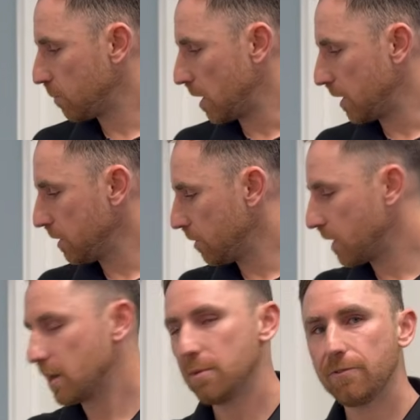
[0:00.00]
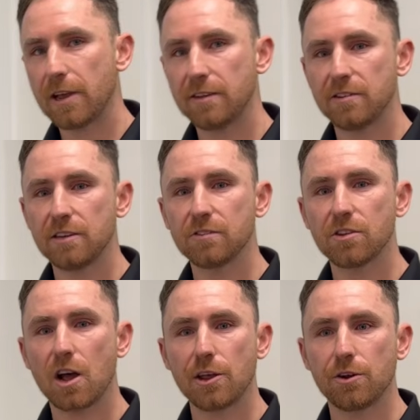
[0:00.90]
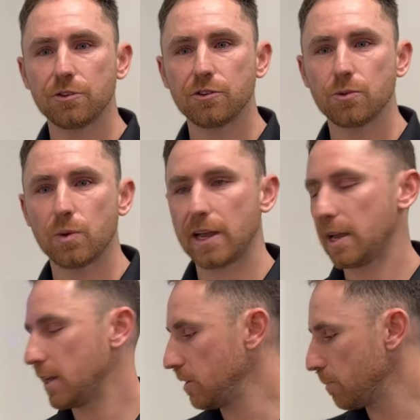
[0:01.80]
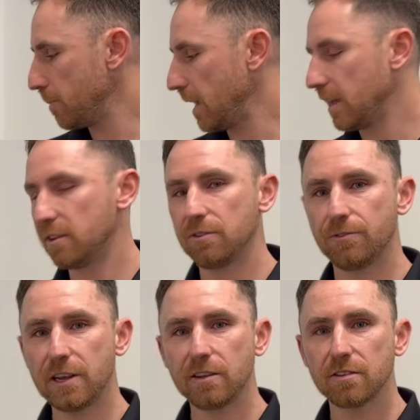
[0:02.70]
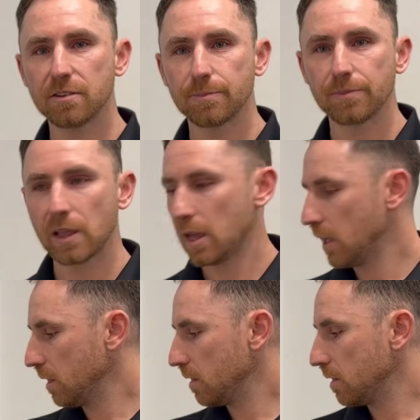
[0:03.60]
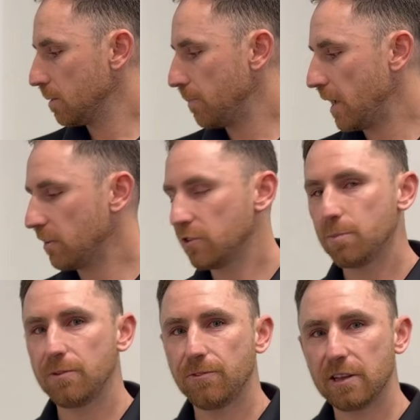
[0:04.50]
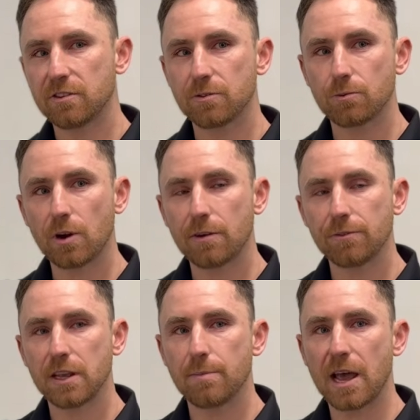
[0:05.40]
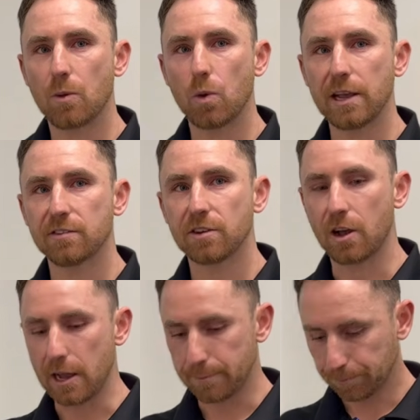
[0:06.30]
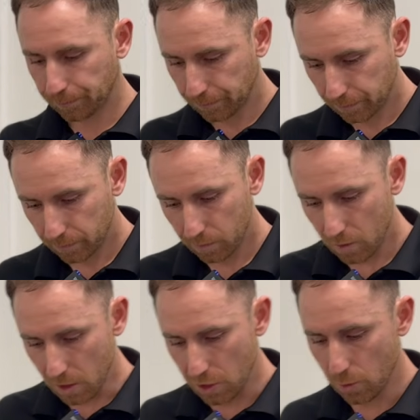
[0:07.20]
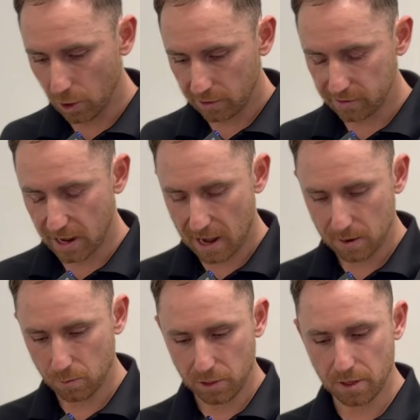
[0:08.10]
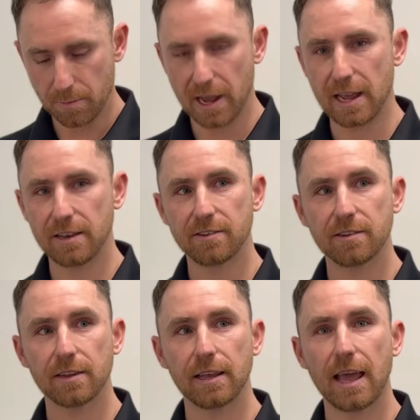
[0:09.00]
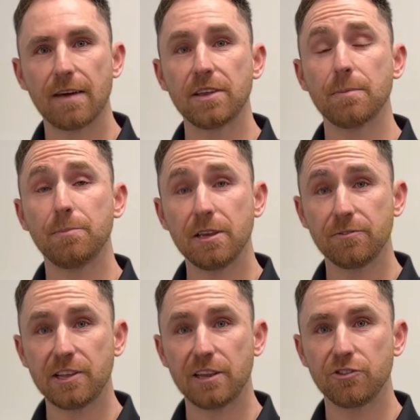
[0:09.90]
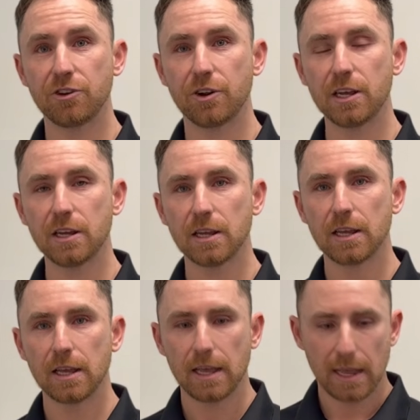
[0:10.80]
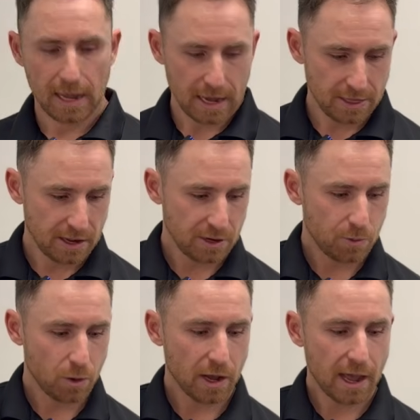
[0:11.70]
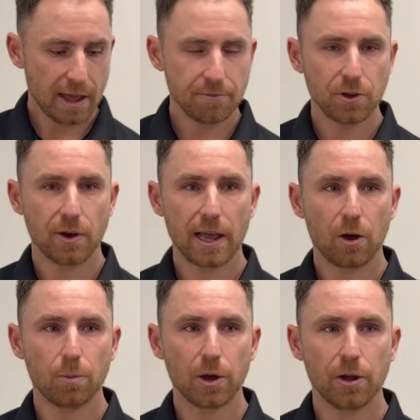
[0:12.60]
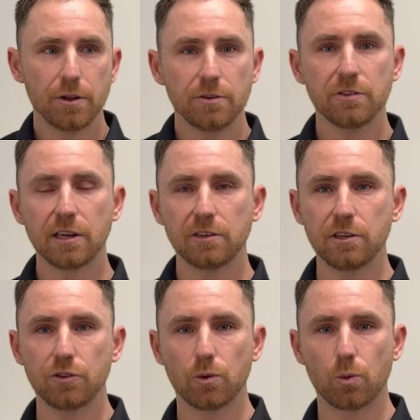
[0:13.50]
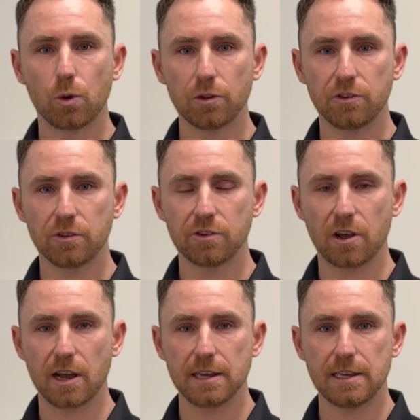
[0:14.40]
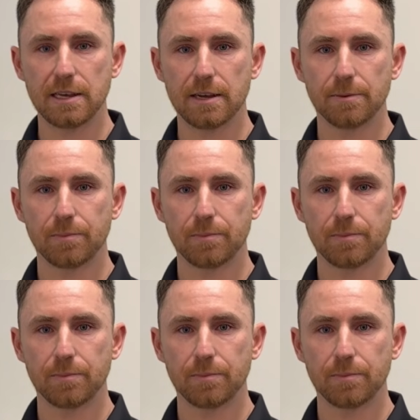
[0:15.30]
one, you're going to be facing side on to where your band is fixed. The band should be fixed at roughly about waist height. You want to start with the band having a bit of tension on it, and then you want to have your elbow tucked in towards your side here.